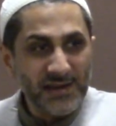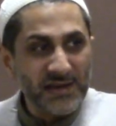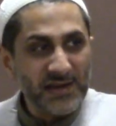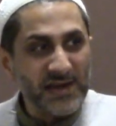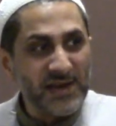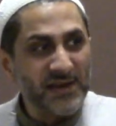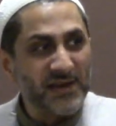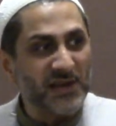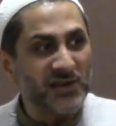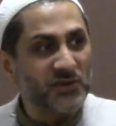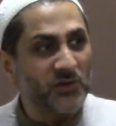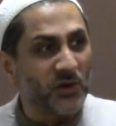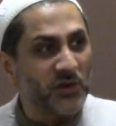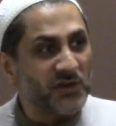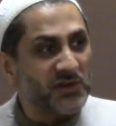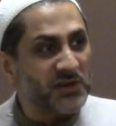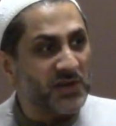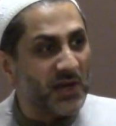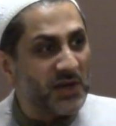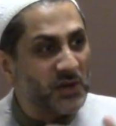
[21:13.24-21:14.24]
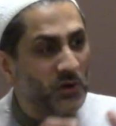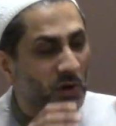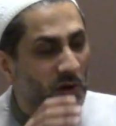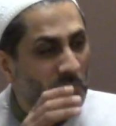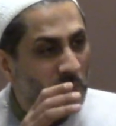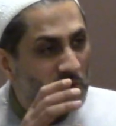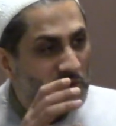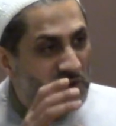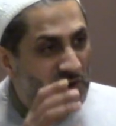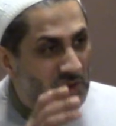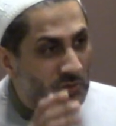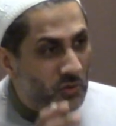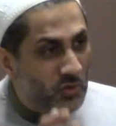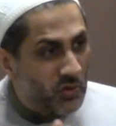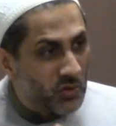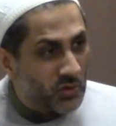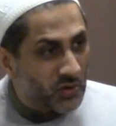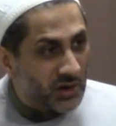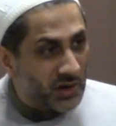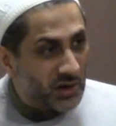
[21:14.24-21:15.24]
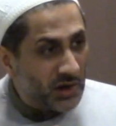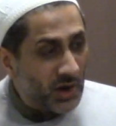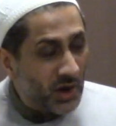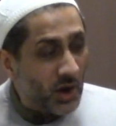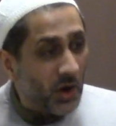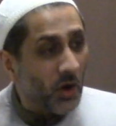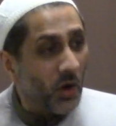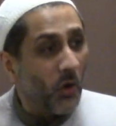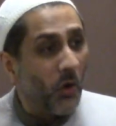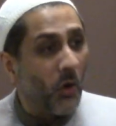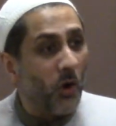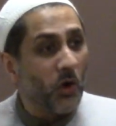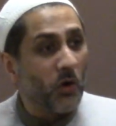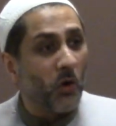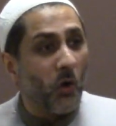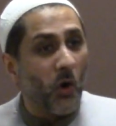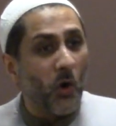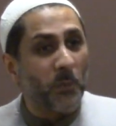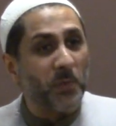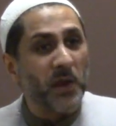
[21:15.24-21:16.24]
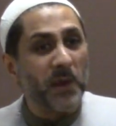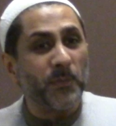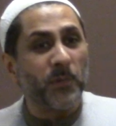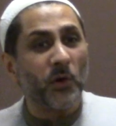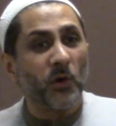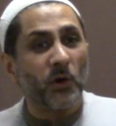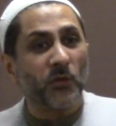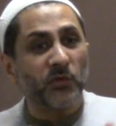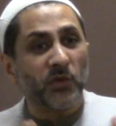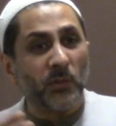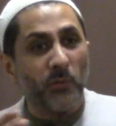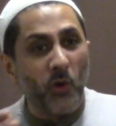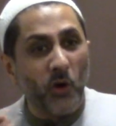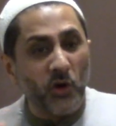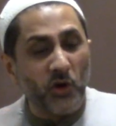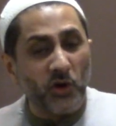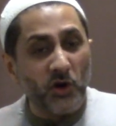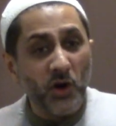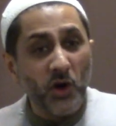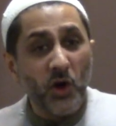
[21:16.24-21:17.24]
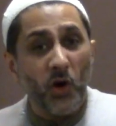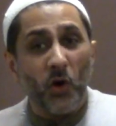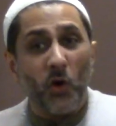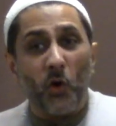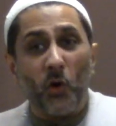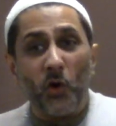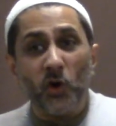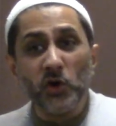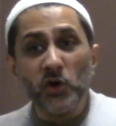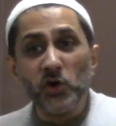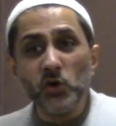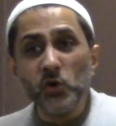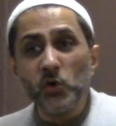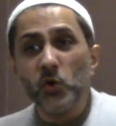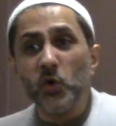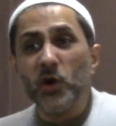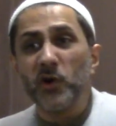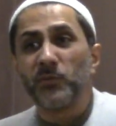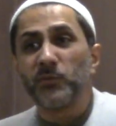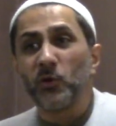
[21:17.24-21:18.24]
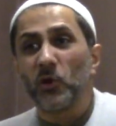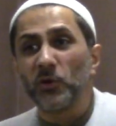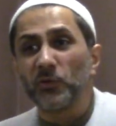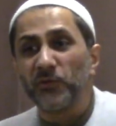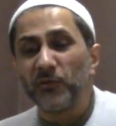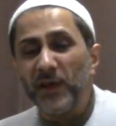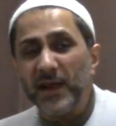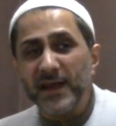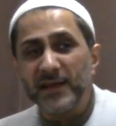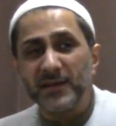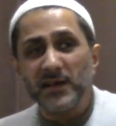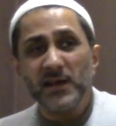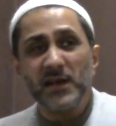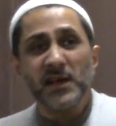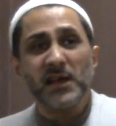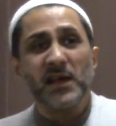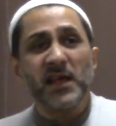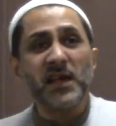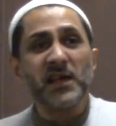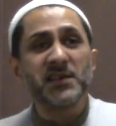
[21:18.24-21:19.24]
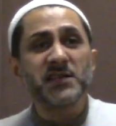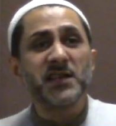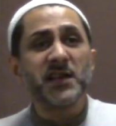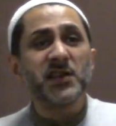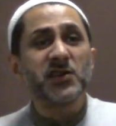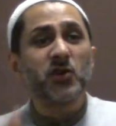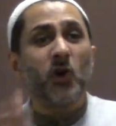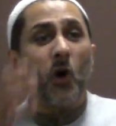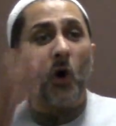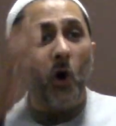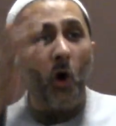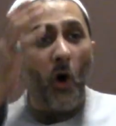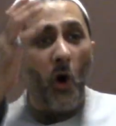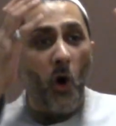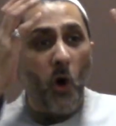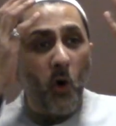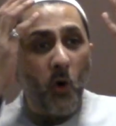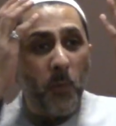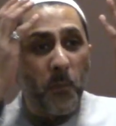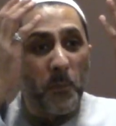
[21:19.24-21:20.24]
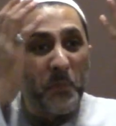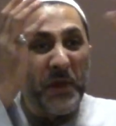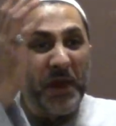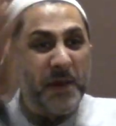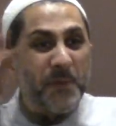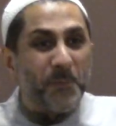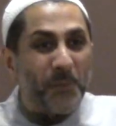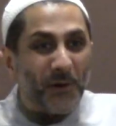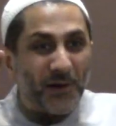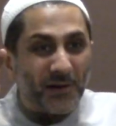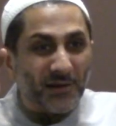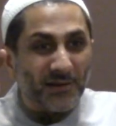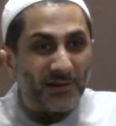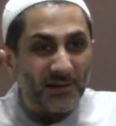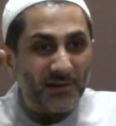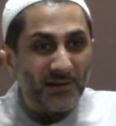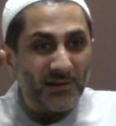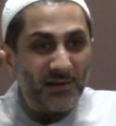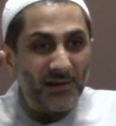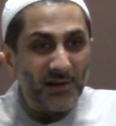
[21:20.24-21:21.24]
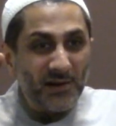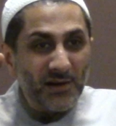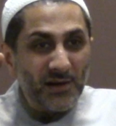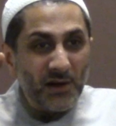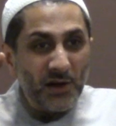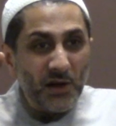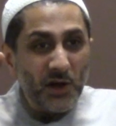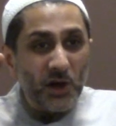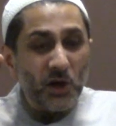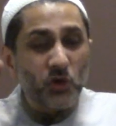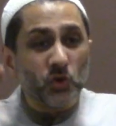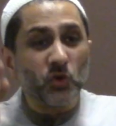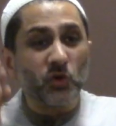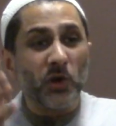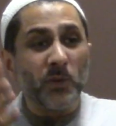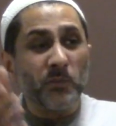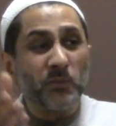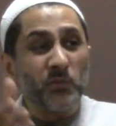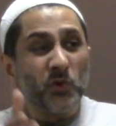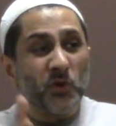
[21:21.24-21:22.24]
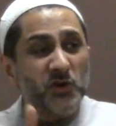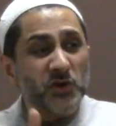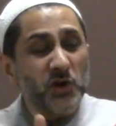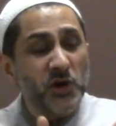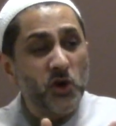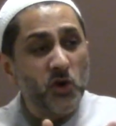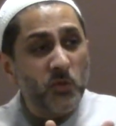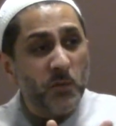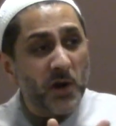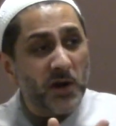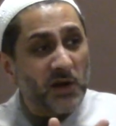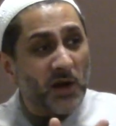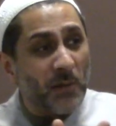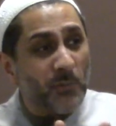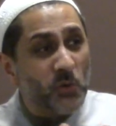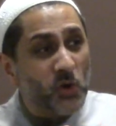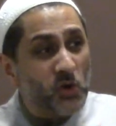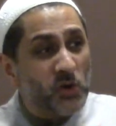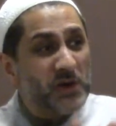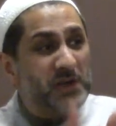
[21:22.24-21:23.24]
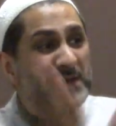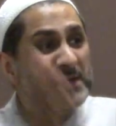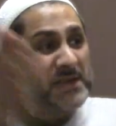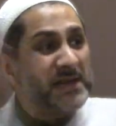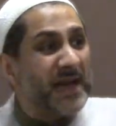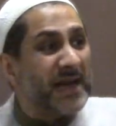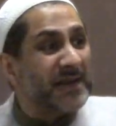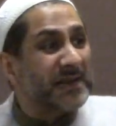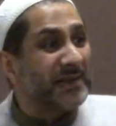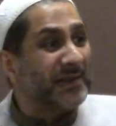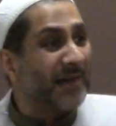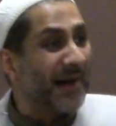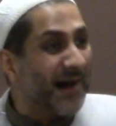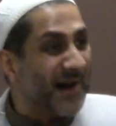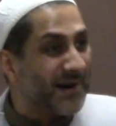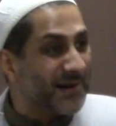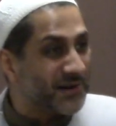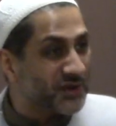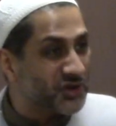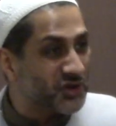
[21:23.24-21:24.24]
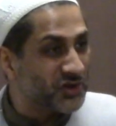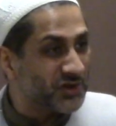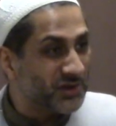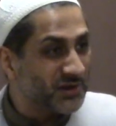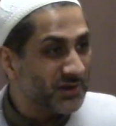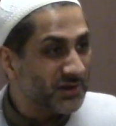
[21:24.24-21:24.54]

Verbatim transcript: He does not say, You are Muslimun, or O people of the book, or you who have brought faith. He says, O people, to the most human community at large.